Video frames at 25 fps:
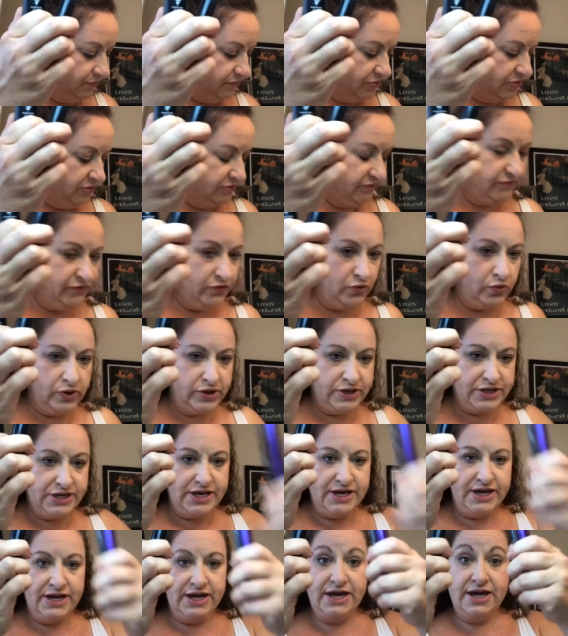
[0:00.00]
the
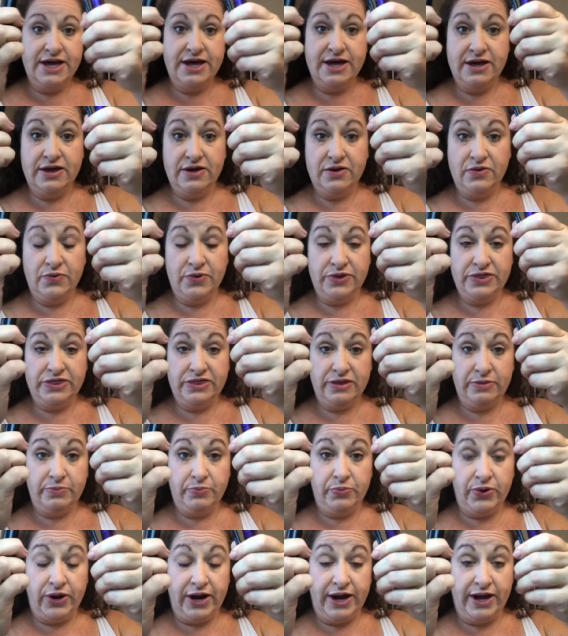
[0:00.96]
4D with the
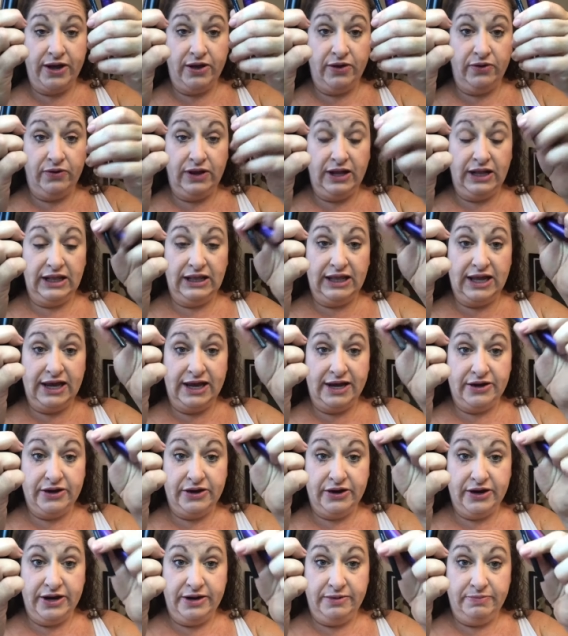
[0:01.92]
brow
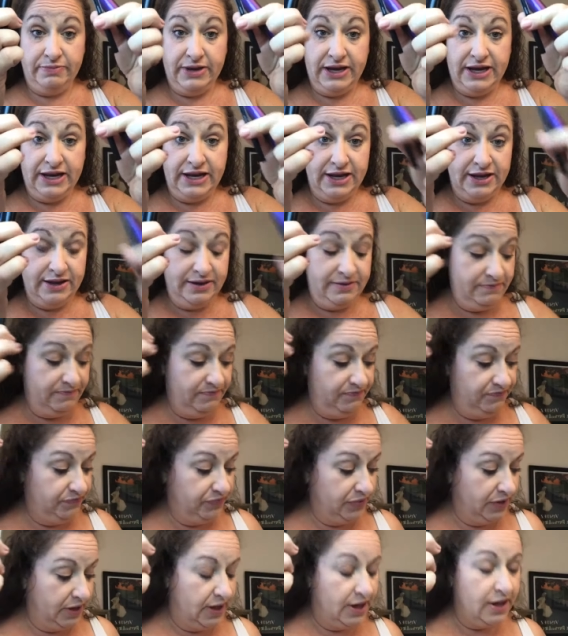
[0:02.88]
liner in medium.
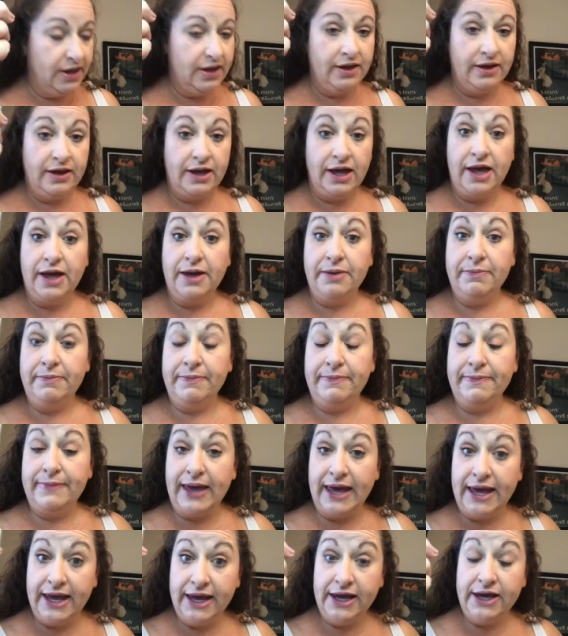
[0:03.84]

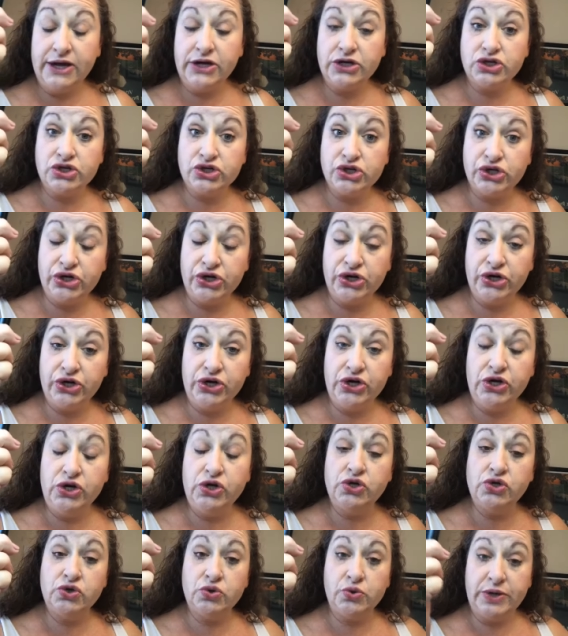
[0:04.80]
Make sure
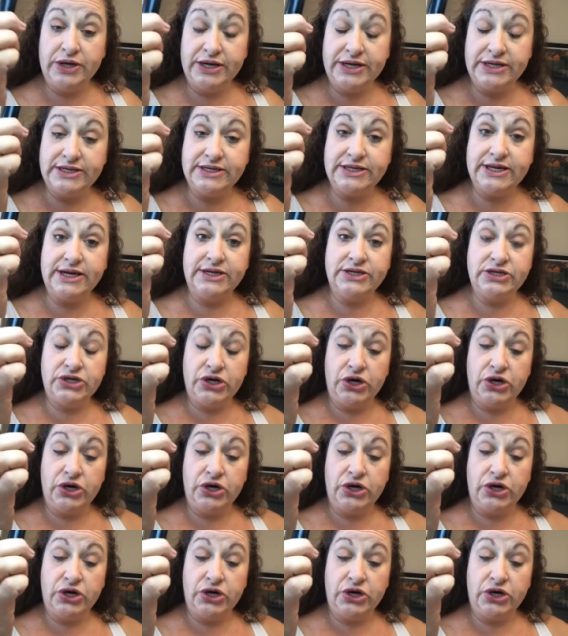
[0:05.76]
you twist and